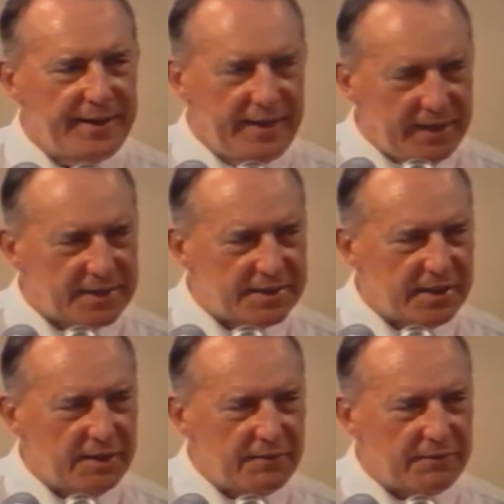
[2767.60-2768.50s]
in
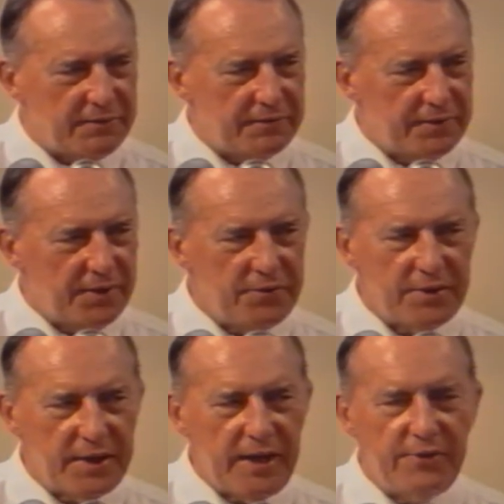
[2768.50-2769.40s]
itself
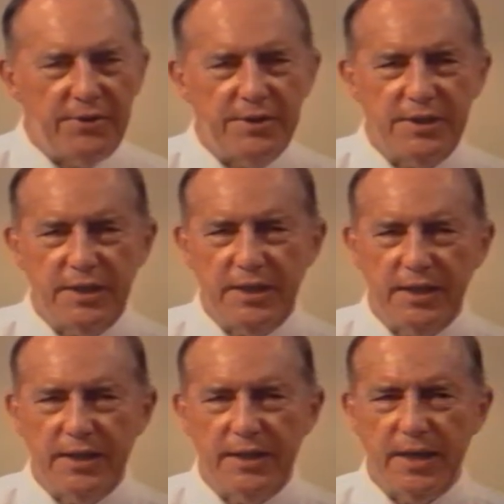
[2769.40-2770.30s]
doesn't
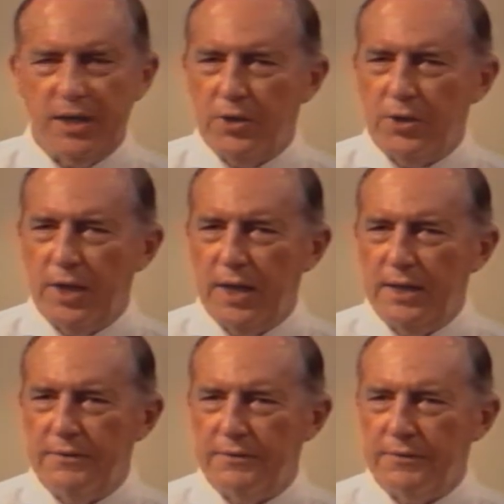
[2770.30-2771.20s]
guarantee a good
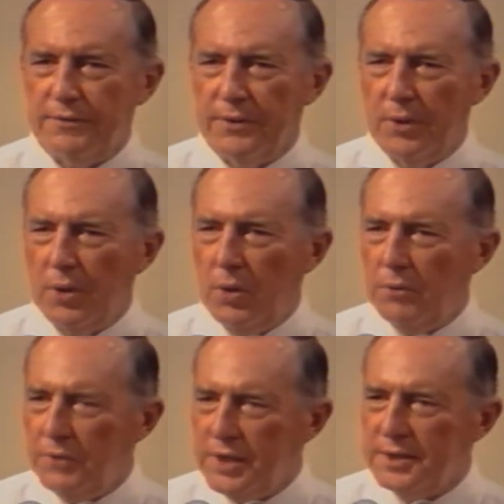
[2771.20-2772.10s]
life
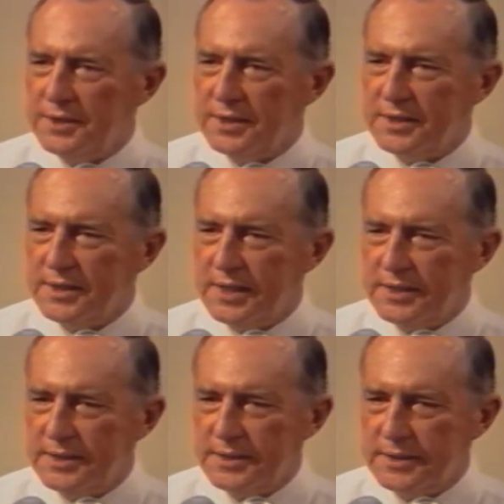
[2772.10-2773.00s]
or real
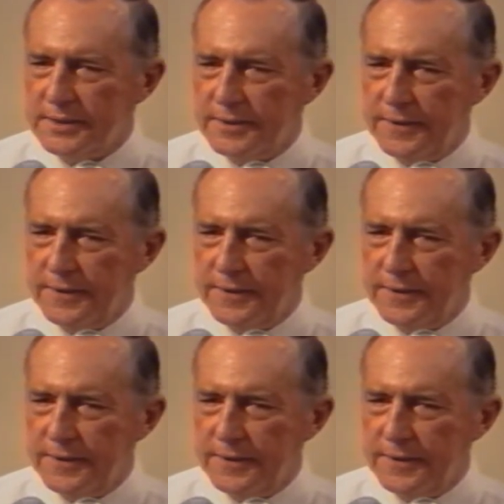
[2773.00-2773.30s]
success.